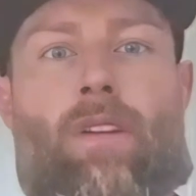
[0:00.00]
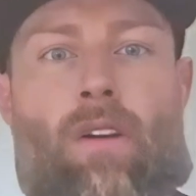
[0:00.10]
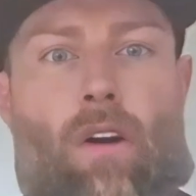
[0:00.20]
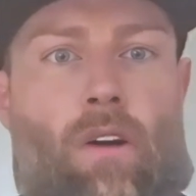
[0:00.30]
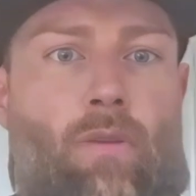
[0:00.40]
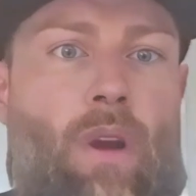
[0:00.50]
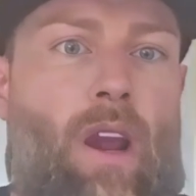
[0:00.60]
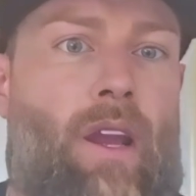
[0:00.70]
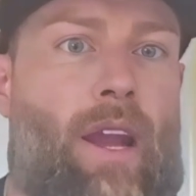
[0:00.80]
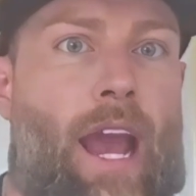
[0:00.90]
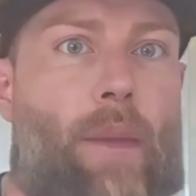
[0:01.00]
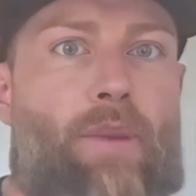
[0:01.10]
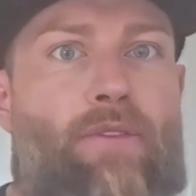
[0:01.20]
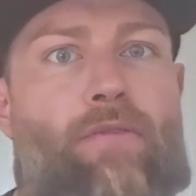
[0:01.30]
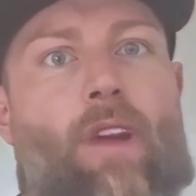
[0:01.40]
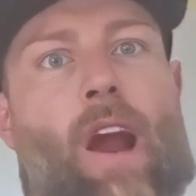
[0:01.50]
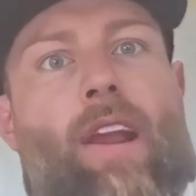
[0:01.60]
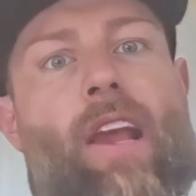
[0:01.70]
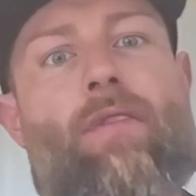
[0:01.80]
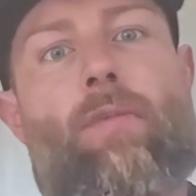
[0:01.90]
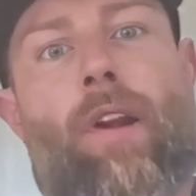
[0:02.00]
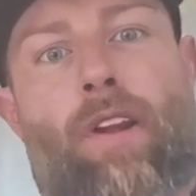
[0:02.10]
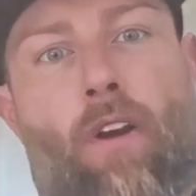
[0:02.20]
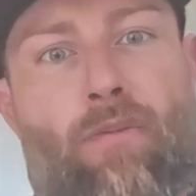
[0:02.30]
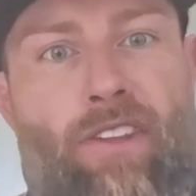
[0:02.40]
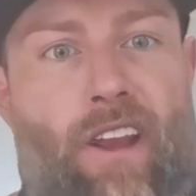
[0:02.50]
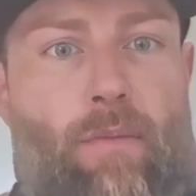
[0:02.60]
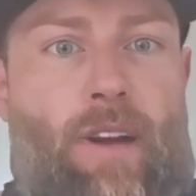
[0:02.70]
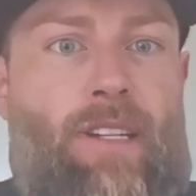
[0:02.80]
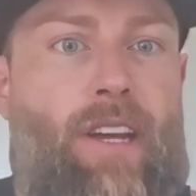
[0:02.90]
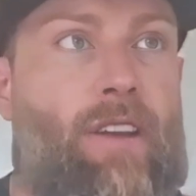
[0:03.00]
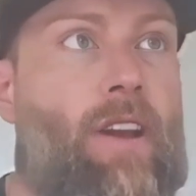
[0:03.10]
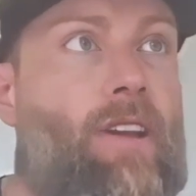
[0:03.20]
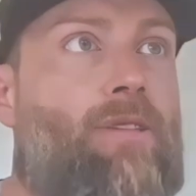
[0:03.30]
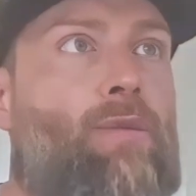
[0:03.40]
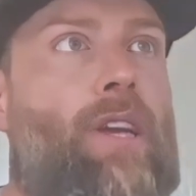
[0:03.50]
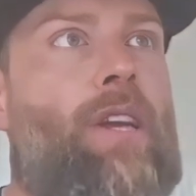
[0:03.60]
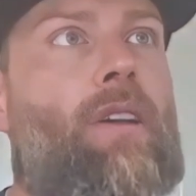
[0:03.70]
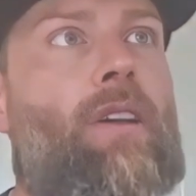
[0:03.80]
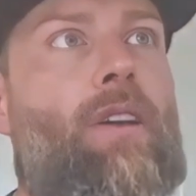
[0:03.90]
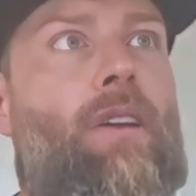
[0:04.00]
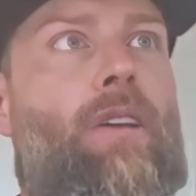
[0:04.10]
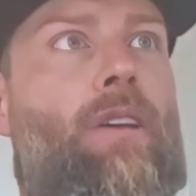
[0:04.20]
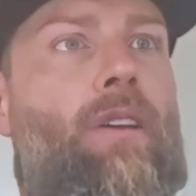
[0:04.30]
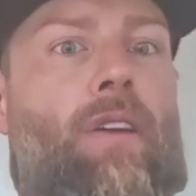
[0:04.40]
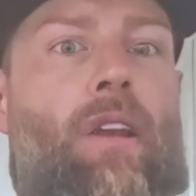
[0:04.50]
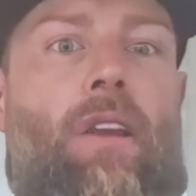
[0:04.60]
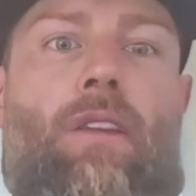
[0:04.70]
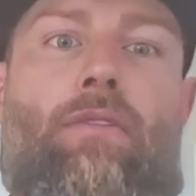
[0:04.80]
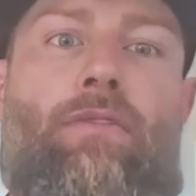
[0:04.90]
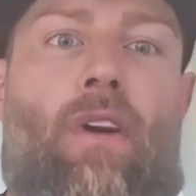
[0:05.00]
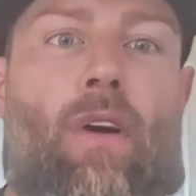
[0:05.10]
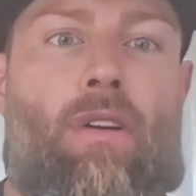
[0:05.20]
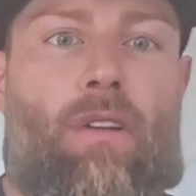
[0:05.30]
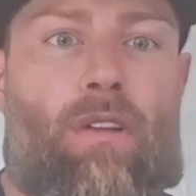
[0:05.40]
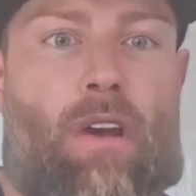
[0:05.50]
All right, happy Friday, everybody. Hopefully everybody's had a nice week, getting in the fall